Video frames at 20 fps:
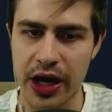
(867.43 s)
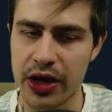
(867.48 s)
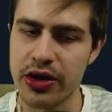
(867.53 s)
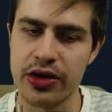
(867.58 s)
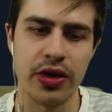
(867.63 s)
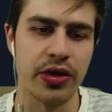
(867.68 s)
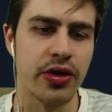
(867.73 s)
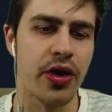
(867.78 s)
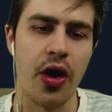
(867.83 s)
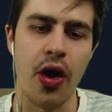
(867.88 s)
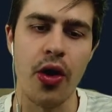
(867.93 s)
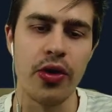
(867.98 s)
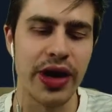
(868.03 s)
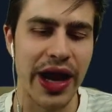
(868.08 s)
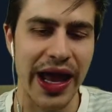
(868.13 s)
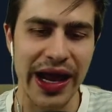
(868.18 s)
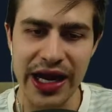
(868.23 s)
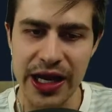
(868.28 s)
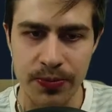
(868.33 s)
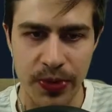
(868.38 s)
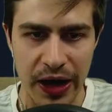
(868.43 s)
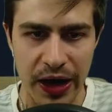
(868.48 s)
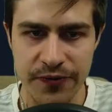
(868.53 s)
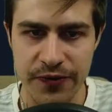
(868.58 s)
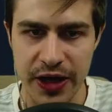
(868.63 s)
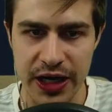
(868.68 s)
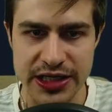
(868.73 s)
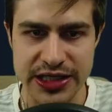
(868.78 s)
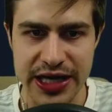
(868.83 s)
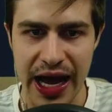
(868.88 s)
I don't own any
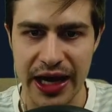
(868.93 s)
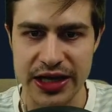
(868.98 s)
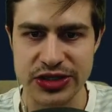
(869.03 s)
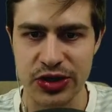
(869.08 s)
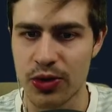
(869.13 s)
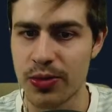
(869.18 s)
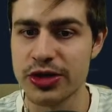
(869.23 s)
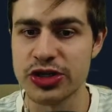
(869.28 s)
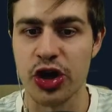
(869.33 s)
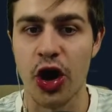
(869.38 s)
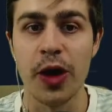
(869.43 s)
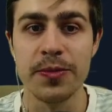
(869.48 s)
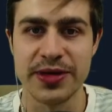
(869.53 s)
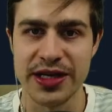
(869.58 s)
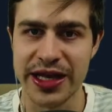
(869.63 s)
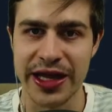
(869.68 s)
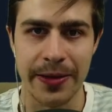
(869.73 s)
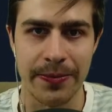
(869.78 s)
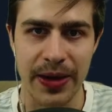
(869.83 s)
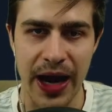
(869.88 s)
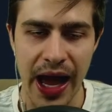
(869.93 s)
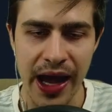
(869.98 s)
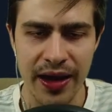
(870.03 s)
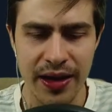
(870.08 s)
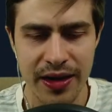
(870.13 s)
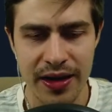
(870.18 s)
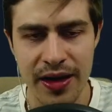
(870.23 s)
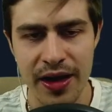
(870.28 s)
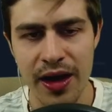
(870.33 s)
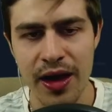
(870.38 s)
Brentford attacks, so I almost hope that they're blank.